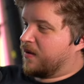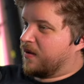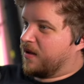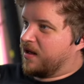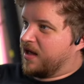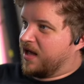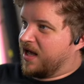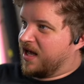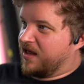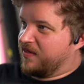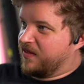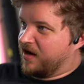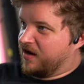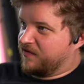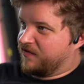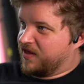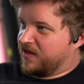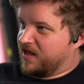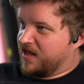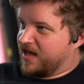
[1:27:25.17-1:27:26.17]
And then if
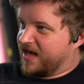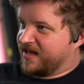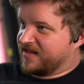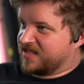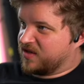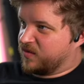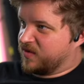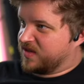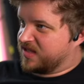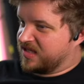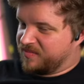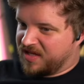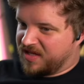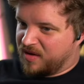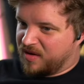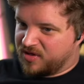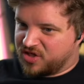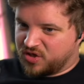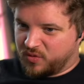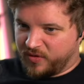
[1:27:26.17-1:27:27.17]
the answer was something in
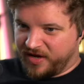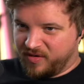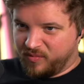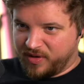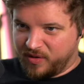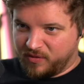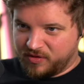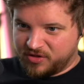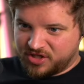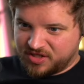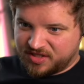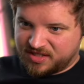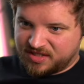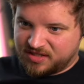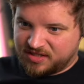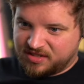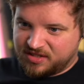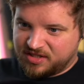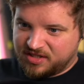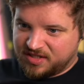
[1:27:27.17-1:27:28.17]
between, we would just
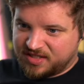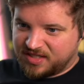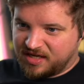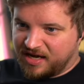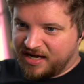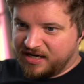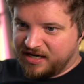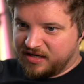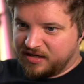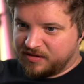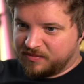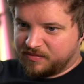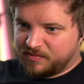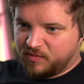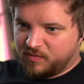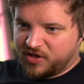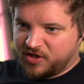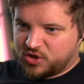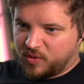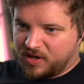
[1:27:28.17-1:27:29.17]
decide
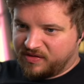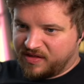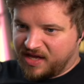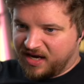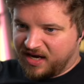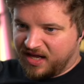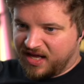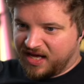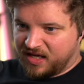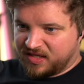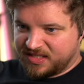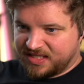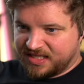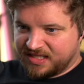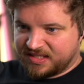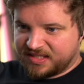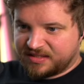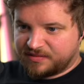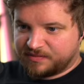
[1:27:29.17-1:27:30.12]
which one that counts as.